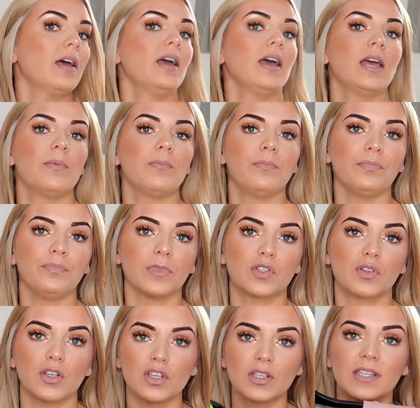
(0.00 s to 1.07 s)

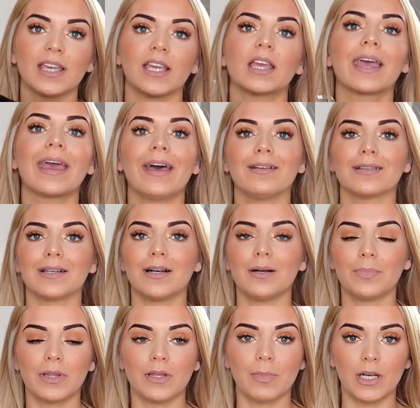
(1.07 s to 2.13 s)
So I just like held it
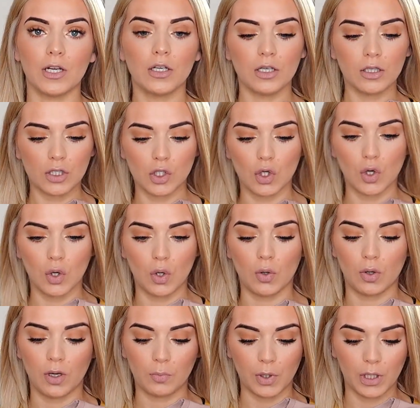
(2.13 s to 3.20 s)
up in the mirror,
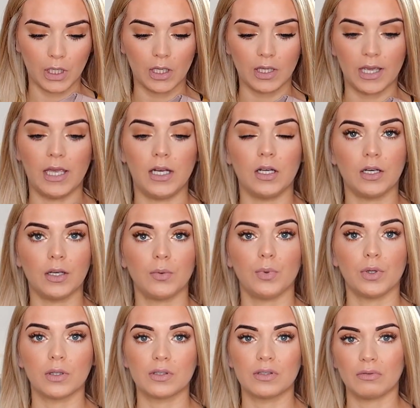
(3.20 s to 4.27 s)
saw what it kind of
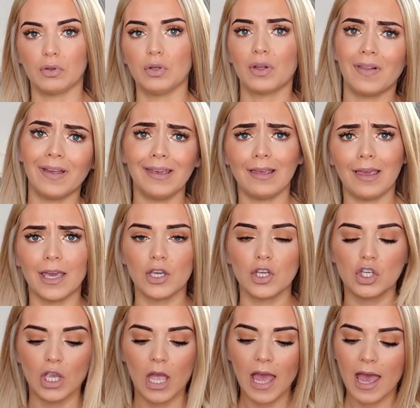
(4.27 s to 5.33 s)
would look
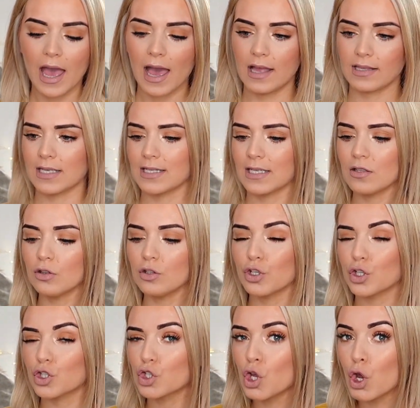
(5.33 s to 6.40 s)
like-ish. And it didn't
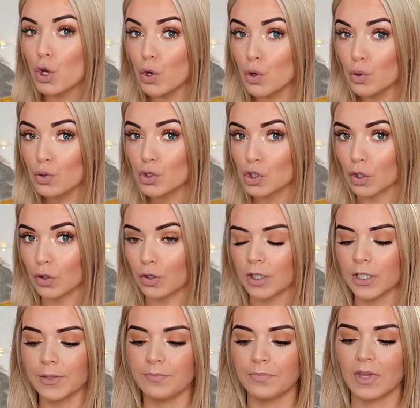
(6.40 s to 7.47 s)
look too
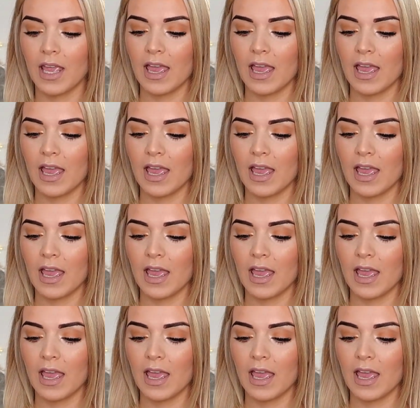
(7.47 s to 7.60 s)
short.